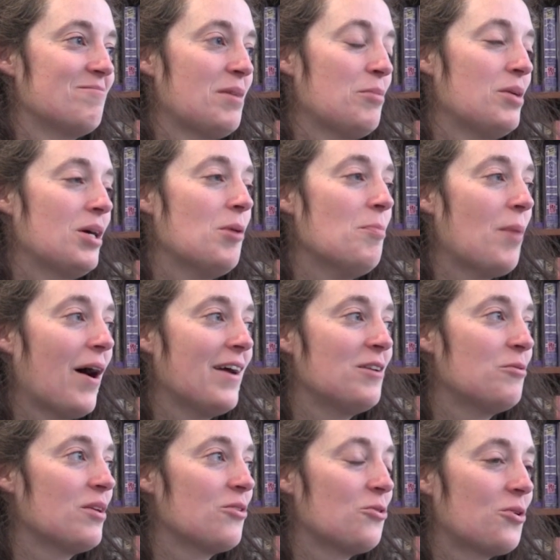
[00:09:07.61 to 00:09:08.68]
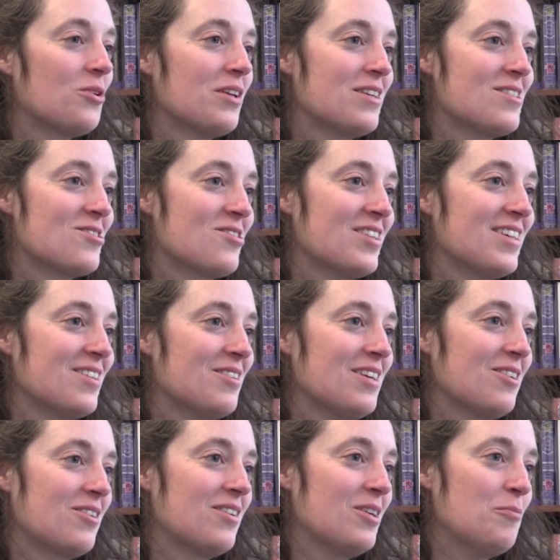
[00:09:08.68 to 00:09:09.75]
maybe combined with oral history,
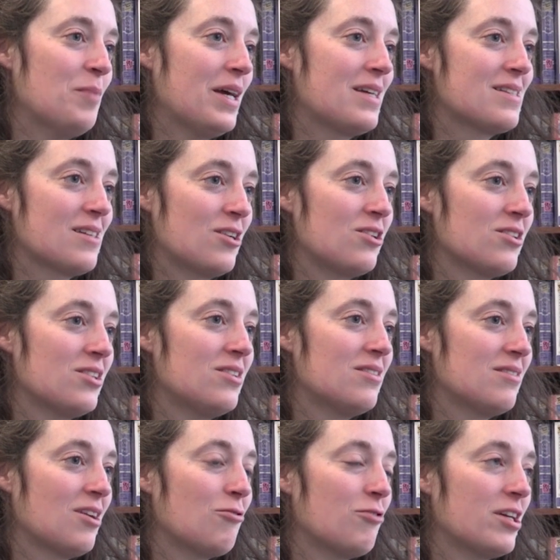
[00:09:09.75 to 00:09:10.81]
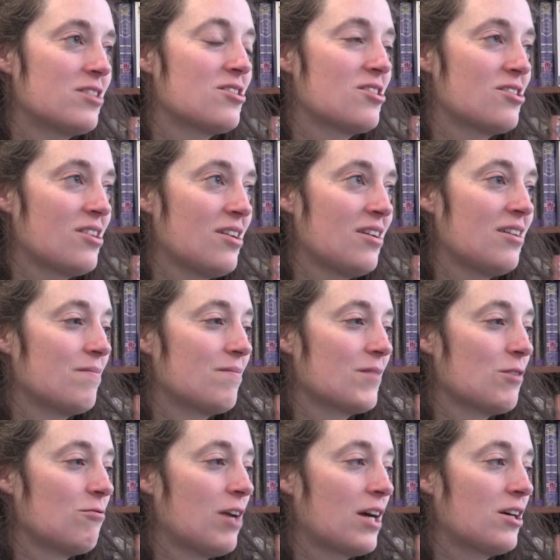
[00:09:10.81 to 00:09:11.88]
it makes a rich
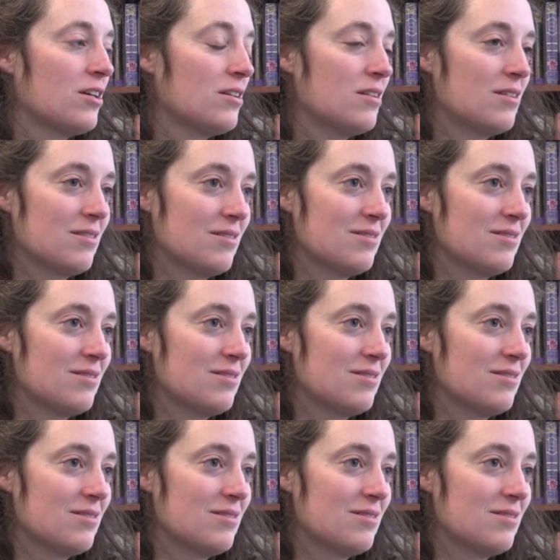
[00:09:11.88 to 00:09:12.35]
record